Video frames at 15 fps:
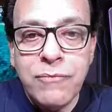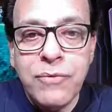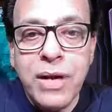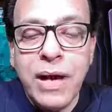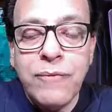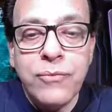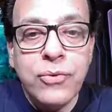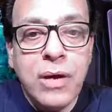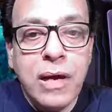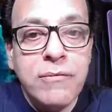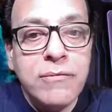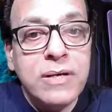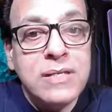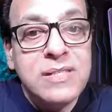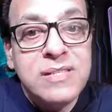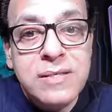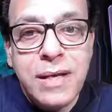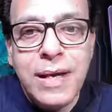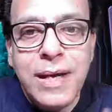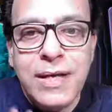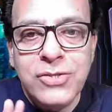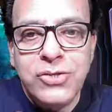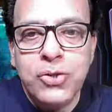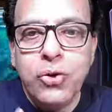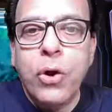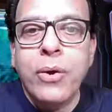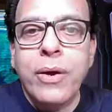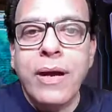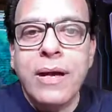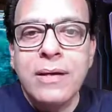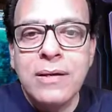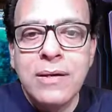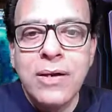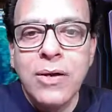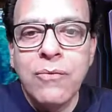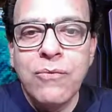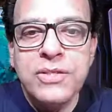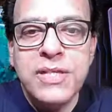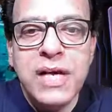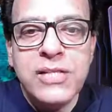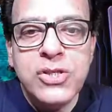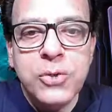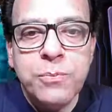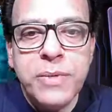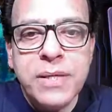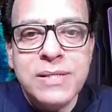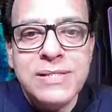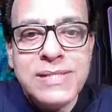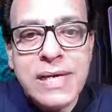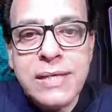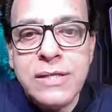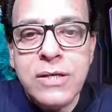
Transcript: and we have to have a stage rocket which has to be